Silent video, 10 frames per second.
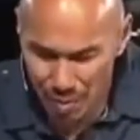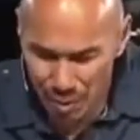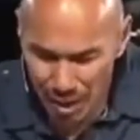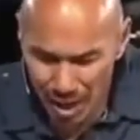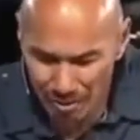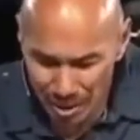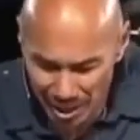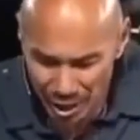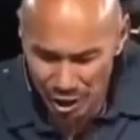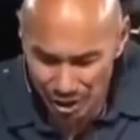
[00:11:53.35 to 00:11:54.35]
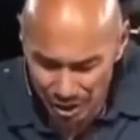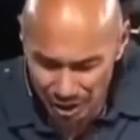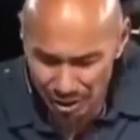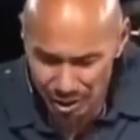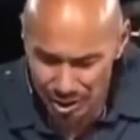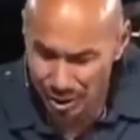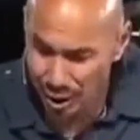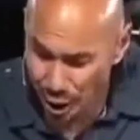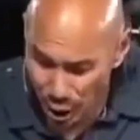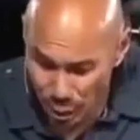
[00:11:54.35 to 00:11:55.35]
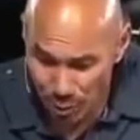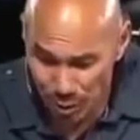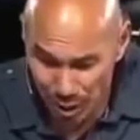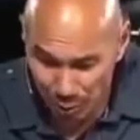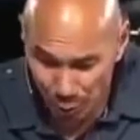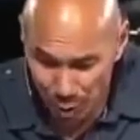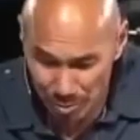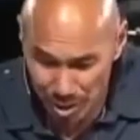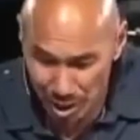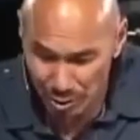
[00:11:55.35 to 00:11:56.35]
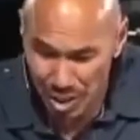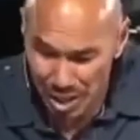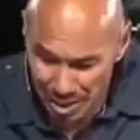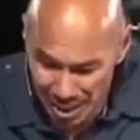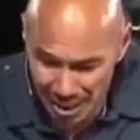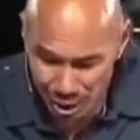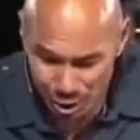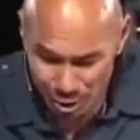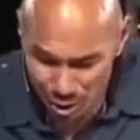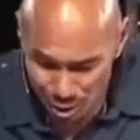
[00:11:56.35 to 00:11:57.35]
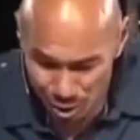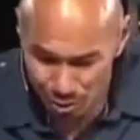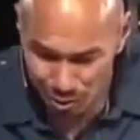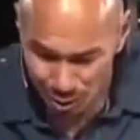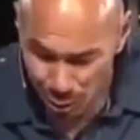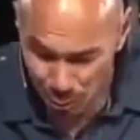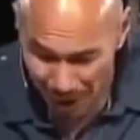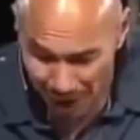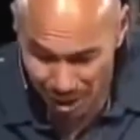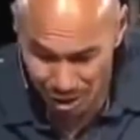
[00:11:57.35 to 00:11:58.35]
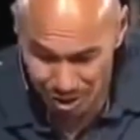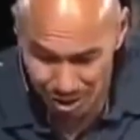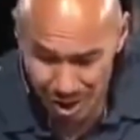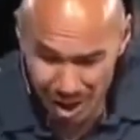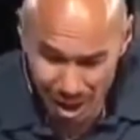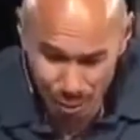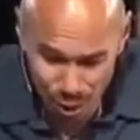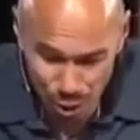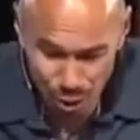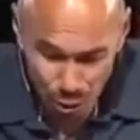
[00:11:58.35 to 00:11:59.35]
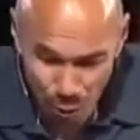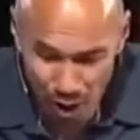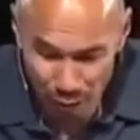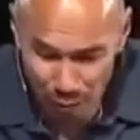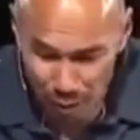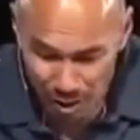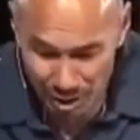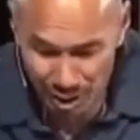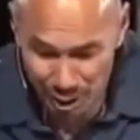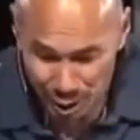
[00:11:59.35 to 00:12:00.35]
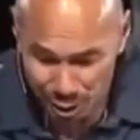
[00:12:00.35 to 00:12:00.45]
but having itching ears, they'll accumulate for themselves teachers to suit their own passions, and will turn away from listening to the